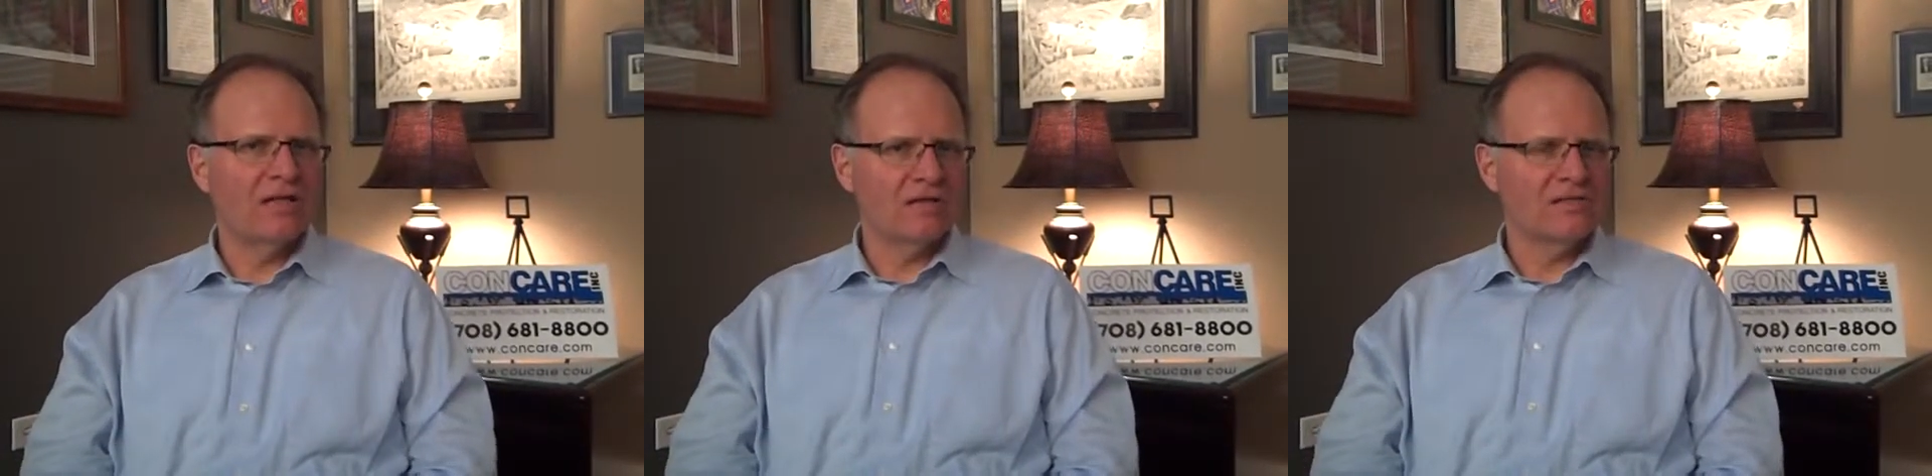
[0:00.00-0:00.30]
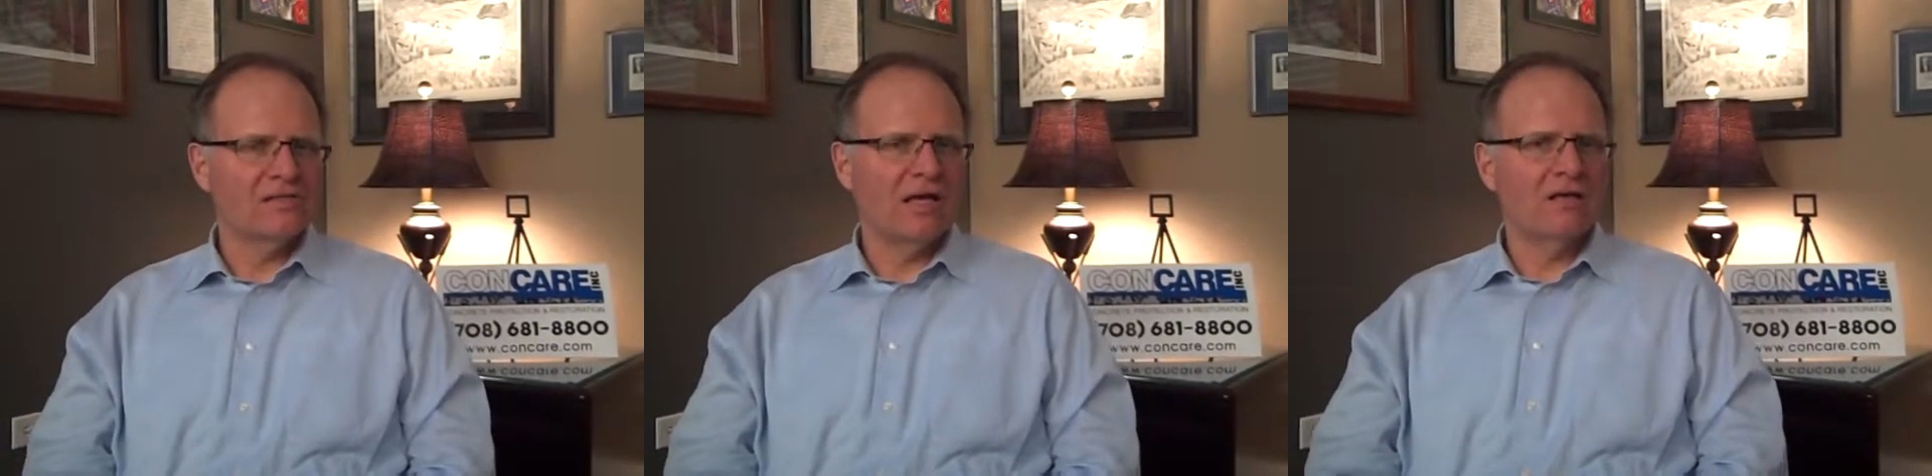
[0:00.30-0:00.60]
to
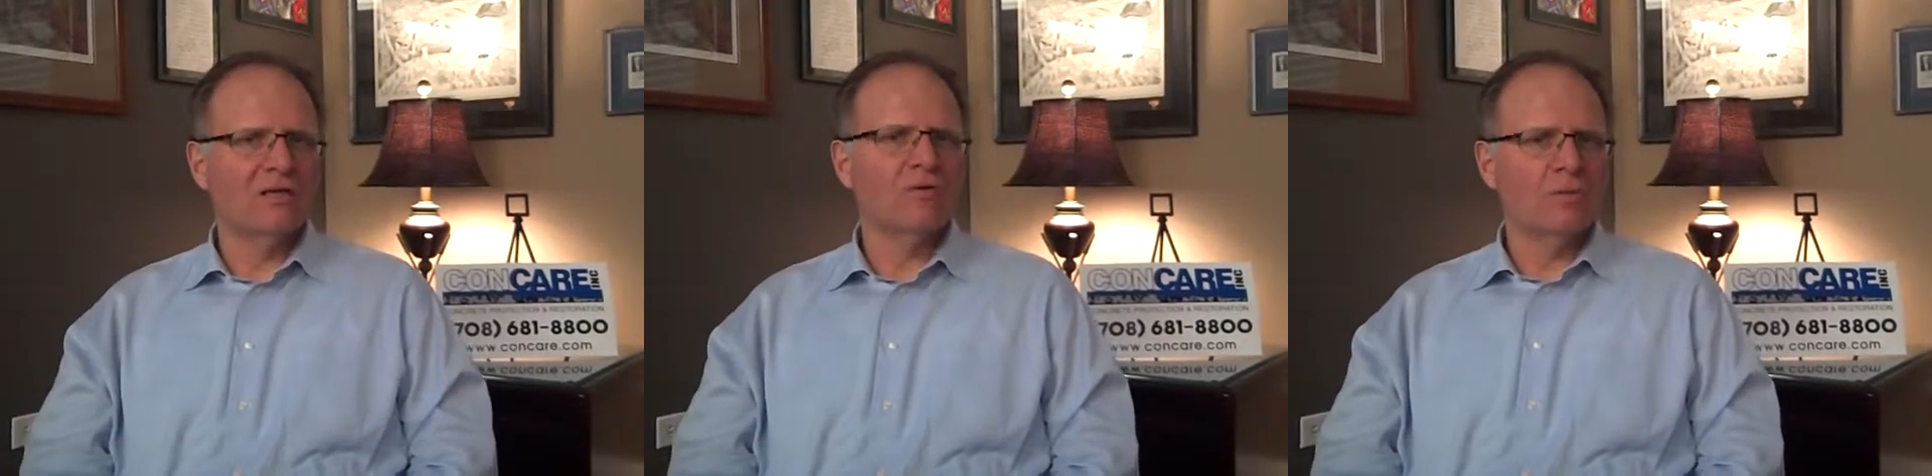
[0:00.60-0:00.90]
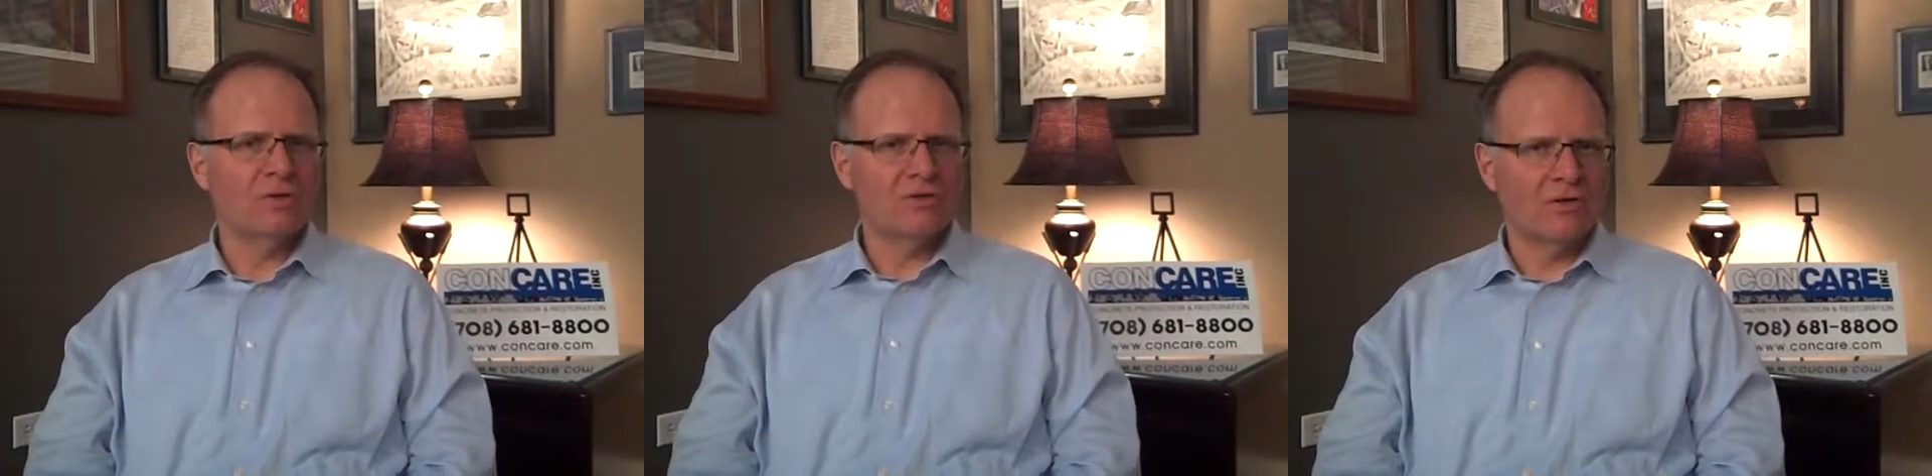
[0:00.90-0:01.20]
stand up to
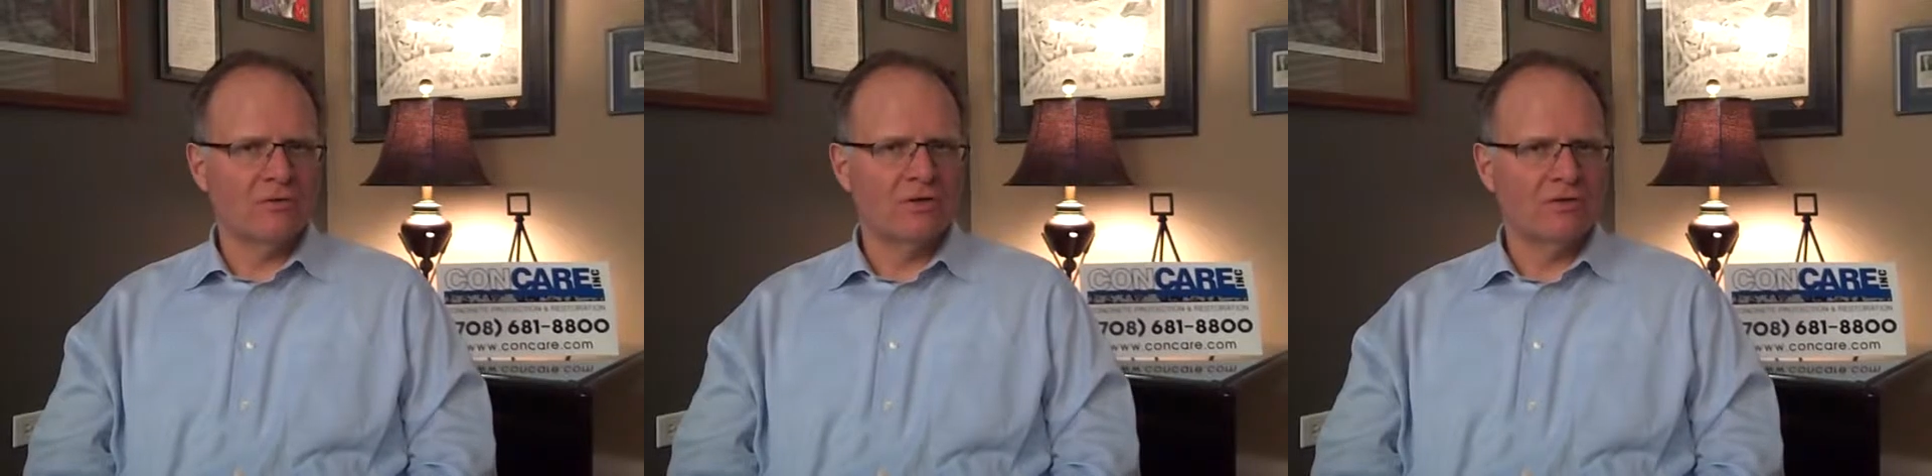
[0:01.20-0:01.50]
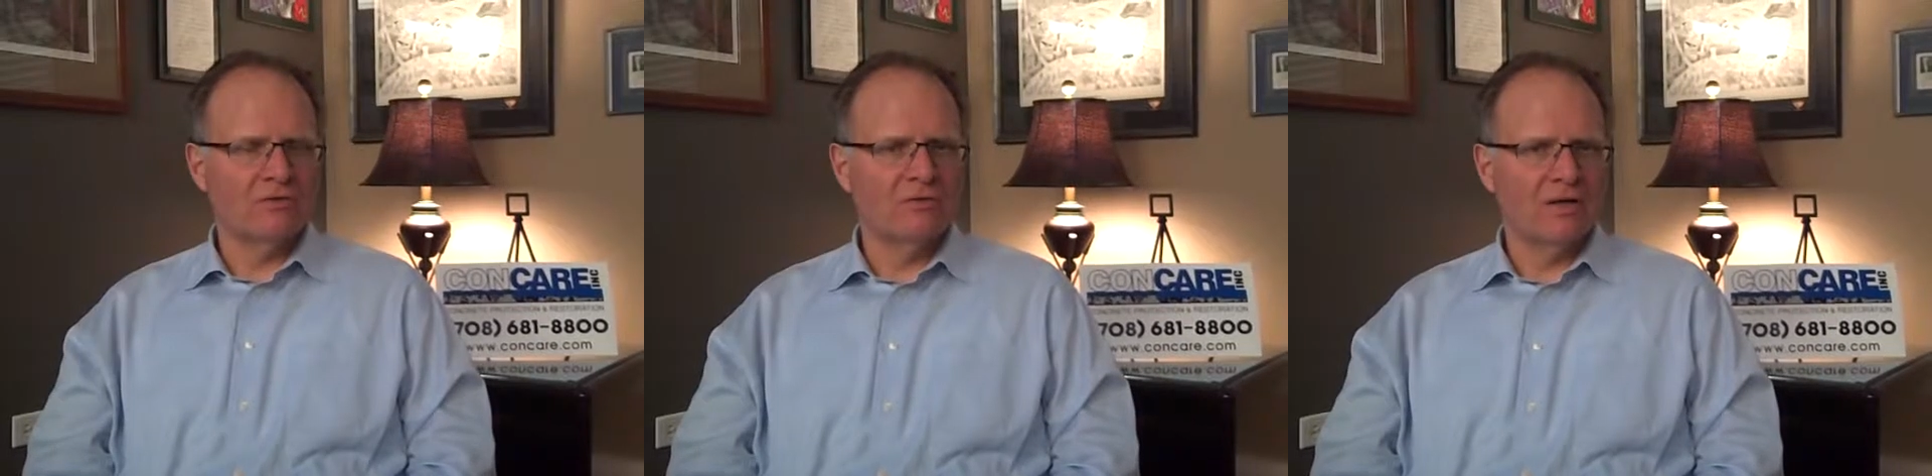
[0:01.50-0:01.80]
what you're going
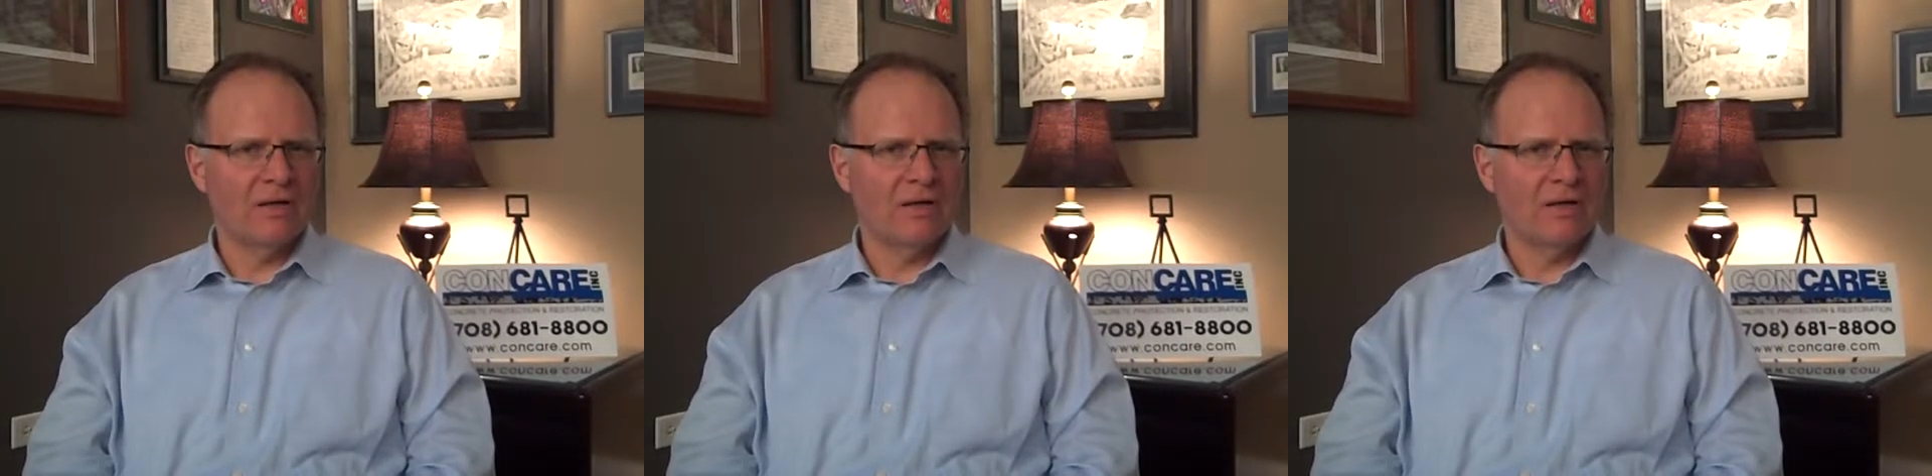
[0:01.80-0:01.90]
to do to